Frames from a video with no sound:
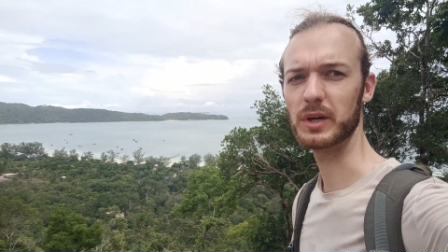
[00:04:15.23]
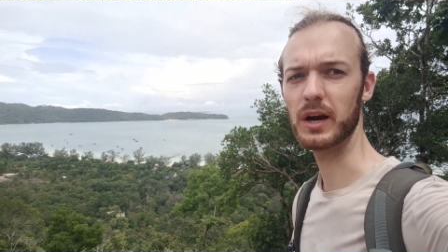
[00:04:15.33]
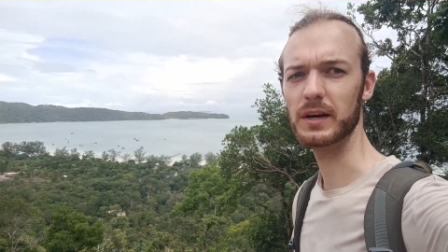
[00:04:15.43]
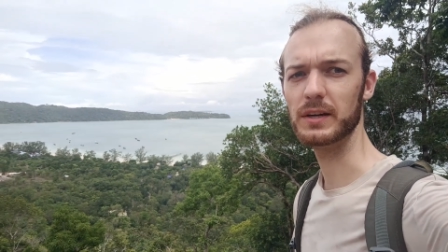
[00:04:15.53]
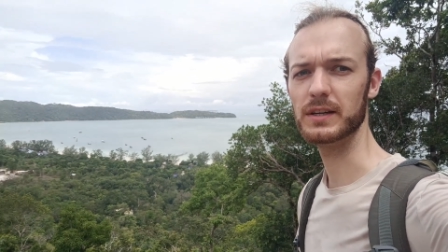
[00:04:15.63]

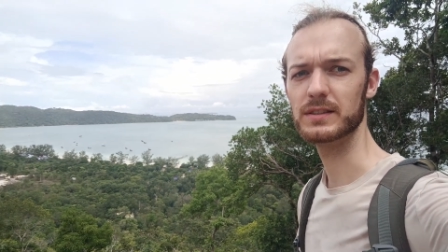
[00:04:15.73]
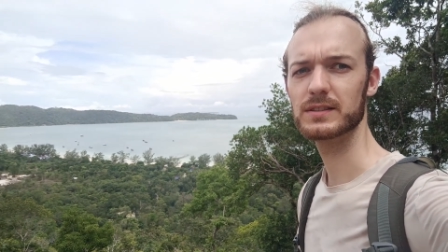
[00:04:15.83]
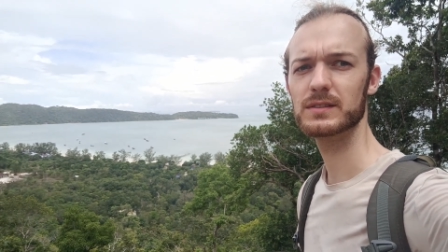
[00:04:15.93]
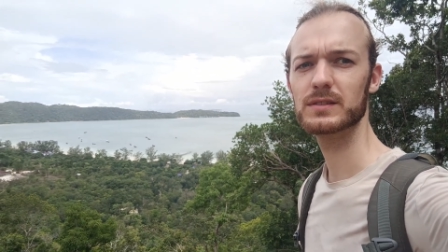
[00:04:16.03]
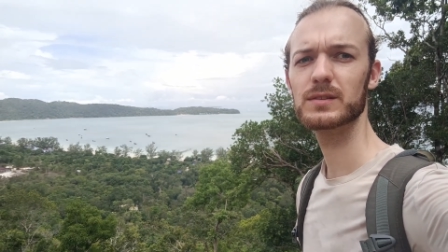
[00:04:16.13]
behind
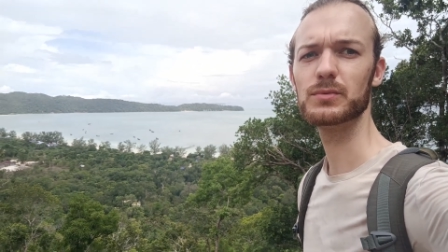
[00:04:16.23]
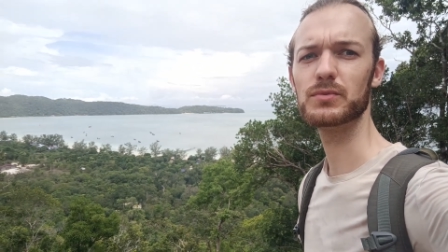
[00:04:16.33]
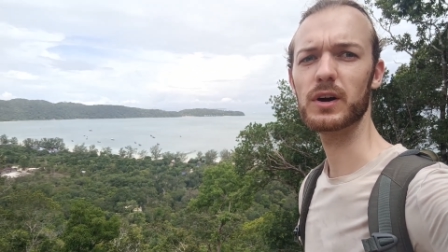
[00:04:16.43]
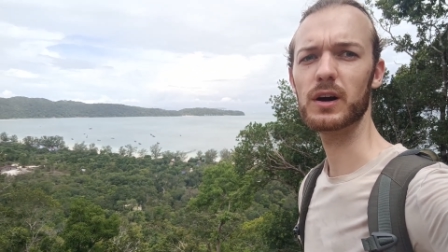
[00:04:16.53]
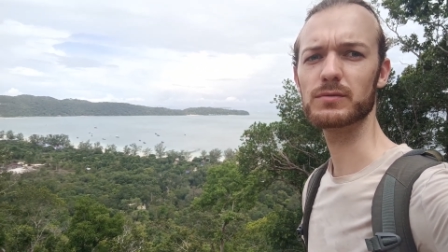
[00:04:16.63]
it,
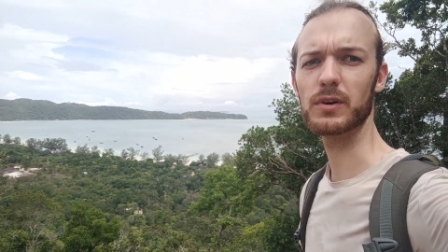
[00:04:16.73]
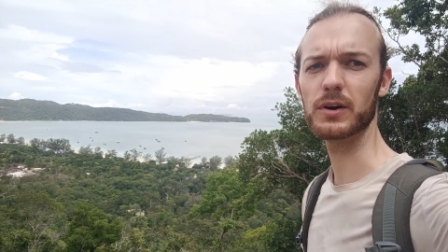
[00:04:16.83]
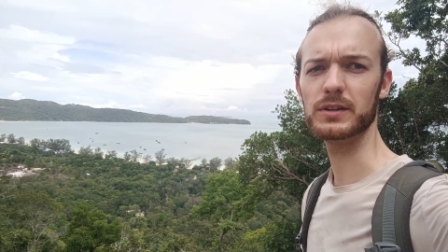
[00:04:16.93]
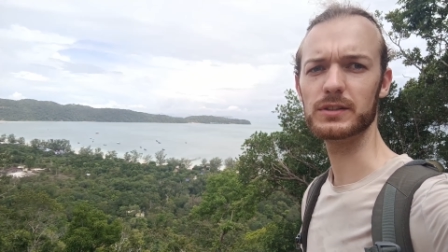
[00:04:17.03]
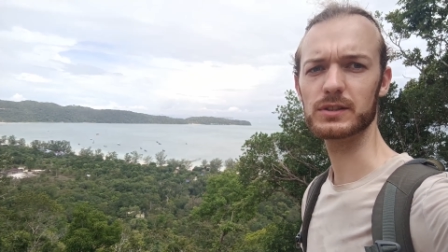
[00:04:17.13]
far
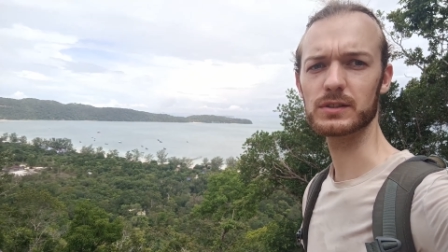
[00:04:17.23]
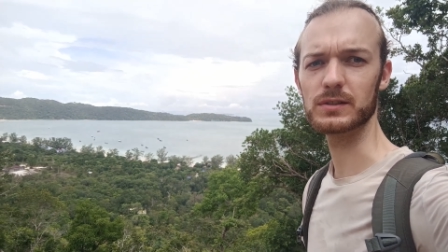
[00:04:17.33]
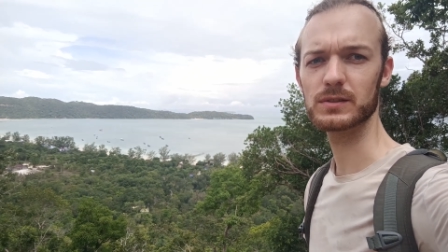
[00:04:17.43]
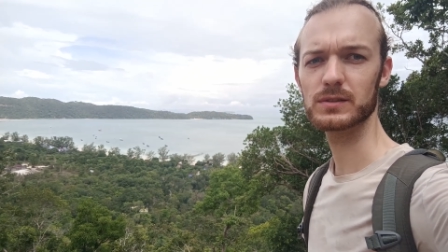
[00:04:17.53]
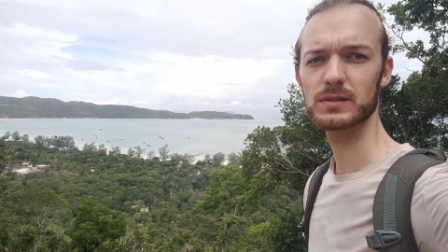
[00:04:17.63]
in the
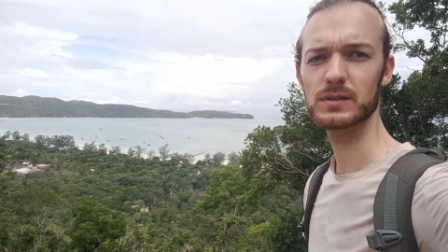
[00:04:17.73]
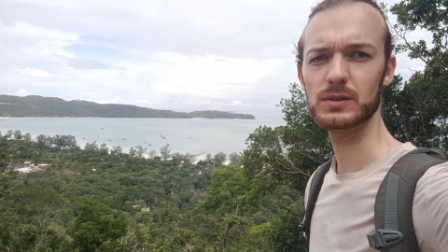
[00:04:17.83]
distance.